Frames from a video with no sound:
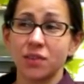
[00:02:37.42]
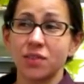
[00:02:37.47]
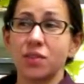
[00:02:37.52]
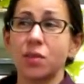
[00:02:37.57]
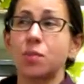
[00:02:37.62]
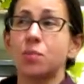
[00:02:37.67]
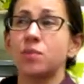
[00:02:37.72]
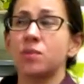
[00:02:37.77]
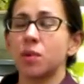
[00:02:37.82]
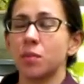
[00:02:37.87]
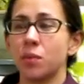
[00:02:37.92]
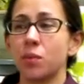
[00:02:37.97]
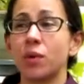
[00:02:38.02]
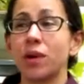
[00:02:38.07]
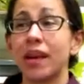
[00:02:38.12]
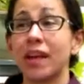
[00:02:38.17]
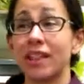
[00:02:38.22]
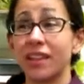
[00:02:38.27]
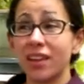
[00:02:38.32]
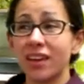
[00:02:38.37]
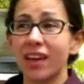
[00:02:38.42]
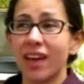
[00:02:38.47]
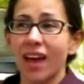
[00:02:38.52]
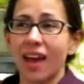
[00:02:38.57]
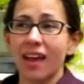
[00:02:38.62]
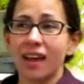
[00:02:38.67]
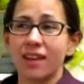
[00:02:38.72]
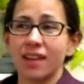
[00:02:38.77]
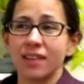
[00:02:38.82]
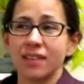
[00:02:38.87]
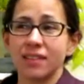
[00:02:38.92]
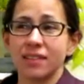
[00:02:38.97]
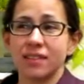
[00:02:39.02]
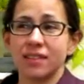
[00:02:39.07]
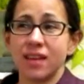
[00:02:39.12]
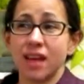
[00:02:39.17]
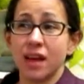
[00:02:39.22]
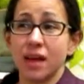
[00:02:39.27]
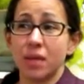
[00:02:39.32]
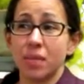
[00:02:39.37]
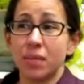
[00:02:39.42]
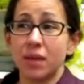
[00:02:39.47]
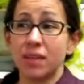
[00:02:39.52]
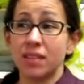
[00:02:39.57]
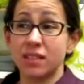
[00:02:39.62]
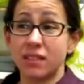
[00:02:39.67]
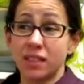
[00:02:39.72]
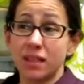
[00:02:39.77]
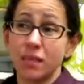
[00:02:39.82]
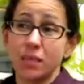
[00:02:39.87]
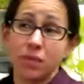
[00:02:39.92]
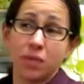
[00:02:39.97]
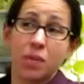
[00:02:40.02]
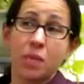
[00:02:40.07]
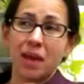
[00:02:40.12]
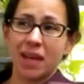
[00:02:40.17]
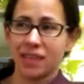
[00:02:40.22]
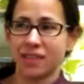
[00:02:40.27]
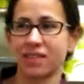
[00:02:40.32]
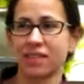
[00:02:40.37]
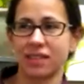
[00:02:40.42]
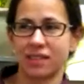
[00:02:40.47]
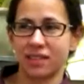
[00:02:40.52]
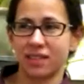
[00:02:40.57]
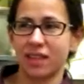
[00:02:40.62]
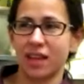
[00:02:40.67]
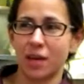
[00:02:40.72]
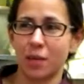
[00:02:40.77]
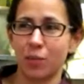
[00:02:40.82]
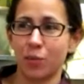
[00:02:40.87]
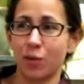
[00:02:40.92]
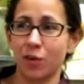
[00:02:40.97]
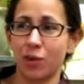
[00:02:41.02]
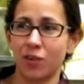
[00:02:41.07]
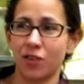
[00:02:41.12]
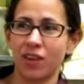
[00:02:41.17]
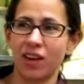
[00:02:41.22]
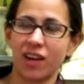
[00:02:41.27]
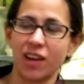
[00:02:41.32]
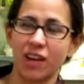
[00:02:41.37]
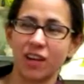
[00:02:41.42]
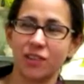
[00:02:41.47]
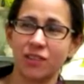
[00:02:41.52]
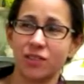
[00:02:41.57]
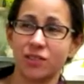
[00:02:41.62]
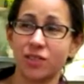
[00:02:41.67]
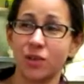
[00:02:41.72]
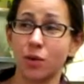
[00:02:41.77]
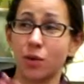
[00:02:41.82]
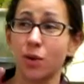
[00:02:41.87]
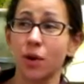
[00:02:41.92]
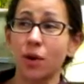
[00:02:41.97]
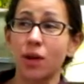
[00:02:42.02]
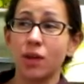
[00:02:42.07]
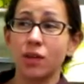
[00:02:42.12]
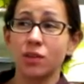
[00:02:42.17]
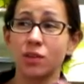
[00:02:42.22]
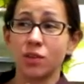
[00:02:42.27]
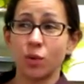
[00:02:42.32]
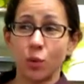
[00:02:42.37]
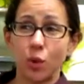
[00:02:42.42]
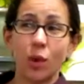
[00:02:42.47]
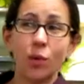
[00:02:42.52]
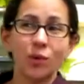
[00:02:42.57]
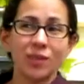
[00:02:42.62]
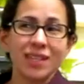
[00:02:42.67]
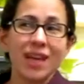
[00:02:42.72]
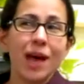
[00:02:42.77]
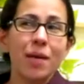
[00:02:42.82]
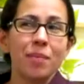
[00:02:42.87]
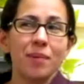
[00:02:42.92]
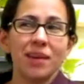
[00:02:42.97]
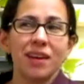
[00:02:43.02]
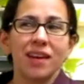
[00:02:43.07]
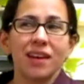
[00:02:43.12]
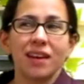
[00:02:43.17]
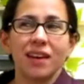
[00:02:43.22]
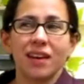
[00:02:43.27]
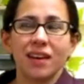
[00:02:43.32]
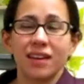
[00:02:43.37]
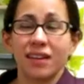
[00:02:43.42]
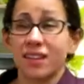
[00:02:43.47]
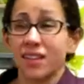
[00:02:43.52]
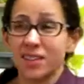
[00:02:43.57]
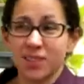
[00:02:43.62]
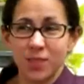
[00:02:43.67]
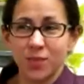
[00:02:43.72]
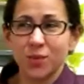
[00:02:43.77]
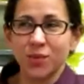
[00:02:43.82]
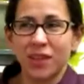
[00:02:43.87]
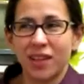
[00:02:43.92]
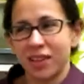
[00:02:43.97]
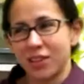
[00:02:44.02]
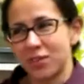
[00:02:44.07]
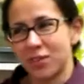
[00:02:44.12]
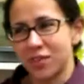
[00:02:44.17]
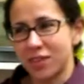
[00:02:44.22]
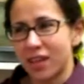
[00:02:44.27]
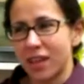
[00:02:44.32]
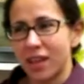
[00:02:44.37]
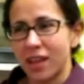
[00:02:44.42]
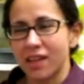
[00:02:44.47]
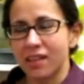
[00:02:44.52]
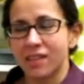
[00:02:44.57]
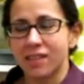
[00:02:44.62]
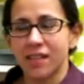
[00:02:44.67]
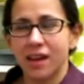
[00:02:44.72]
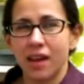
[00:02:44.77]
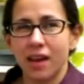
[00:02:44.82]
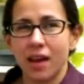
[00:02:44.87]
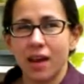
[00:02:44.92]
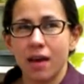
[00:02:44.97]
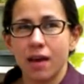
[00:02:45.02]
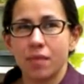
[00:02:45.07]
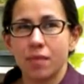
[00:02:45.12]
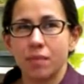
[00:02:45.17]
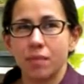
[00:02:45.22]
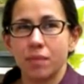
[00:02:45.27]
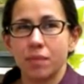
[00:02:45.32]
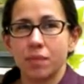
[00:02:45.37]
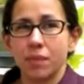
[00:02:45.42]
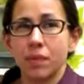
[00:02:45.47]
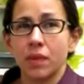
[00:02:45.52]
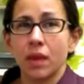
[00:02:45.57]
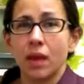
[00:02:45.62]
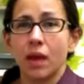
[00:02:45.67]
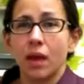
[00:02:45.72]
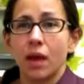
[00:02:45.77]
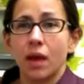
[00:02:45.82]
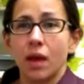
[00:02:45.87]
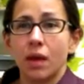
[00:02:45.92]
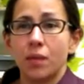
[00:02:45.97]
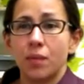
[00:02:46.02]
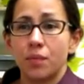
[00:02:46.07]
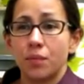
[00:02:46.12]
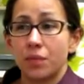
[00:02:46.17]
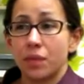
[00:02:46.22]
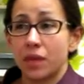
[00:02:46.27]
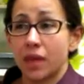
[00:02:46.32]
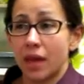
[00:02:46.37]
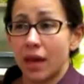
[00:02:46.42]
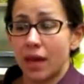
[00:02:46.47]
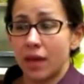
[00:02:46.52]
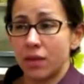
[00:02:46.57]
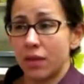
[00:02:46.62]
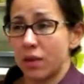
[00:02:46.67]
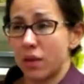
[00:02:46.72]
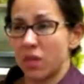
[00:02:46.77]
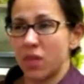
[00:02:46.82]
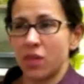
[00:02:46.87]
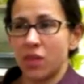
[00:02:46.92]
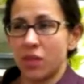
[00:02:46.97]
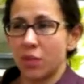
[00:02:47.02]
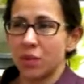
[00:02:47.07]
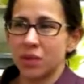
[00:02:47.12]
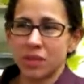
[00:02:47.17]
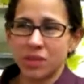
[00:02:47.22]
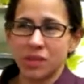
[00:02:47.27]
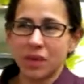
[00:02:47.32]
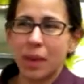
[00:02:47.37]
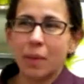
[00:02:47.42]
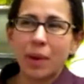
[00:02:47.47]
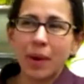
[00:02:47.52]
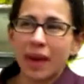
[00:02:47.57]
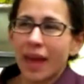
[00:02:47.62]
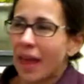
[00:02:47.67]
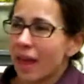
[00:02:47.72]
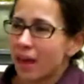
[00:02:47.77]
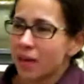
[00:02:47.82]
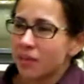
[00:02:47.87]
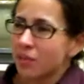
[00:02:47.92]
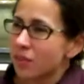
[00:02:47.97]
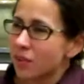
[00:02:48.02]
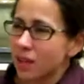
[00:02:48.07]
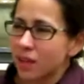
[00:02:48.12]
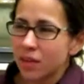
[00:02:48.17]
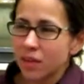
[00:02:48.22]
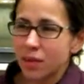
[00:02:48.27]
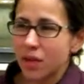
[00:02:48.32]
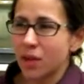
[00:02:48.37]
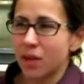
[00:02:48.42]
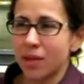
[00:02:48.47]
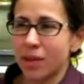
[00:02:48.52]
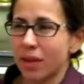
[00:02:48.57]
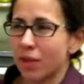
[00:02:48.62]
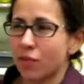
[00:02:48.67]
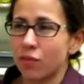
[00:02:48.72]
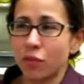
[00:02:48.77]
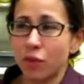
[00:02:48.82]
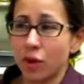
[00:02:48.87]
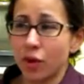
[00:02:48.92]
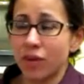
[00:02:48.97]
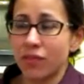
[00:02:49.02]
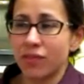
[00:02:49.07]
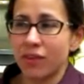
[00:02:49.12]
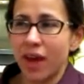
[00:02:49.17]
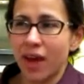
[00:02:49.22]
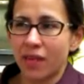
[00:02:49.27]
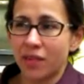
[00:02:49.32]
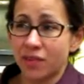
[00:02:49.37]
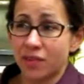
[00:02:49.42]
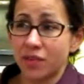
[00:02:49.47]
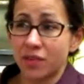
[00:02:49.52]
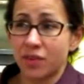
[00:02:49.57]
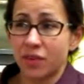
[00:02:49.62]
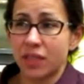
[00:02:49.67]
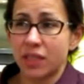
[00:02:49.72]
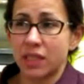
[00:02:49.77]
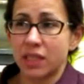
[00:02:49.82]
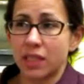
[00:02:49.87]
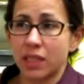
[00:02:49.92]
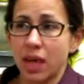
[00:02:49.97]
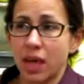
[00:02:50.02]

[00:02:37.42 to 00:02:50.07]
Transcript: so what I look at is the Mexican side of border radio. So so what was happening, and this is really interesting, is that there was about a handful of like 4 or 5 different